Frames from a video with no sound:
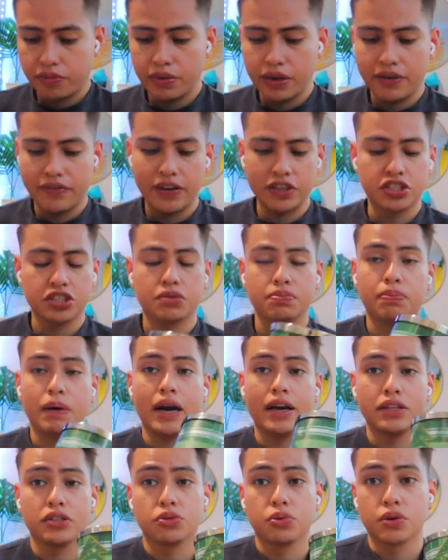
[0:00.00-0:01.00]
me if I just
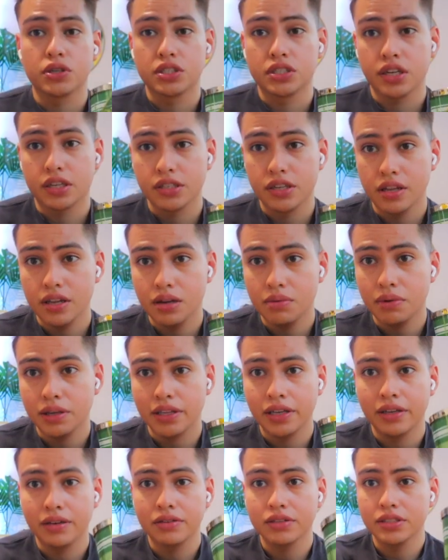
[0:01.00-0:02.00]
buy two and stick to them and
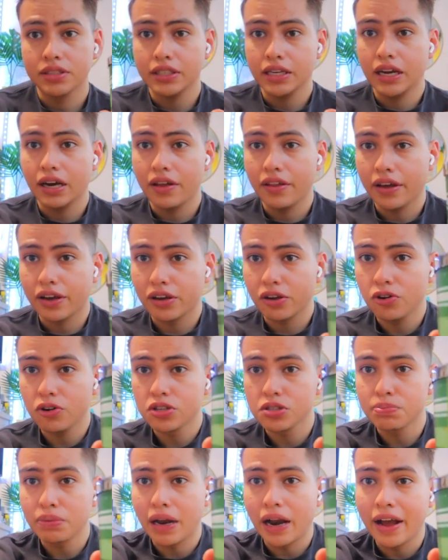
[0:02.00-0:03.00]
then see how that
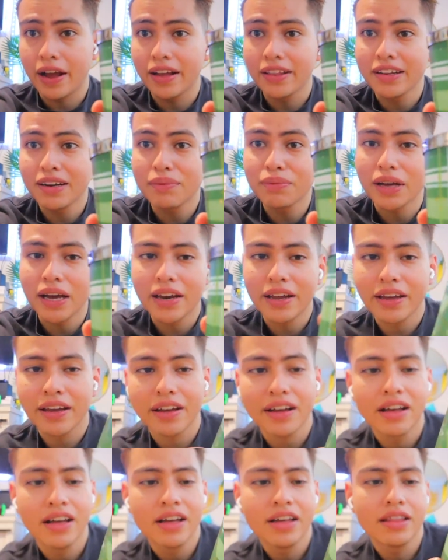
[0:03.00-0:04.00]
goes. But I ended up
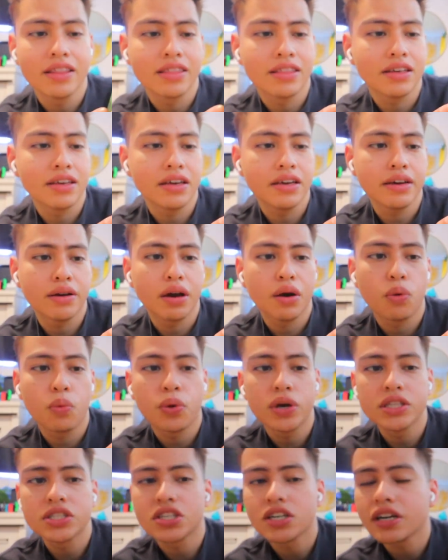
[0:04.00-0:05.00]
getting the
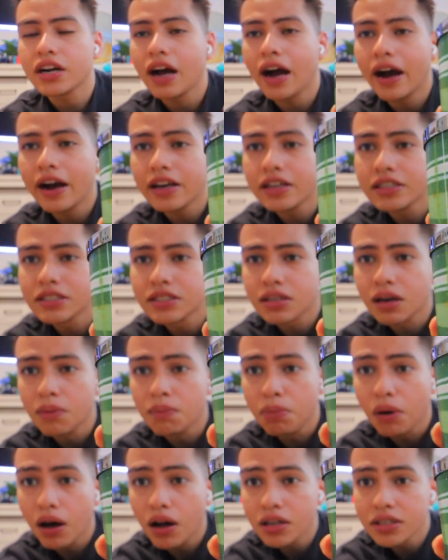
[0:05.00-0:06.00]
winter iced
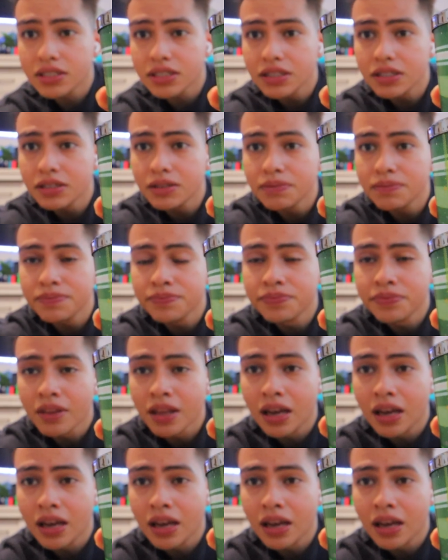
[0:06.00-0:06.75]
balsam.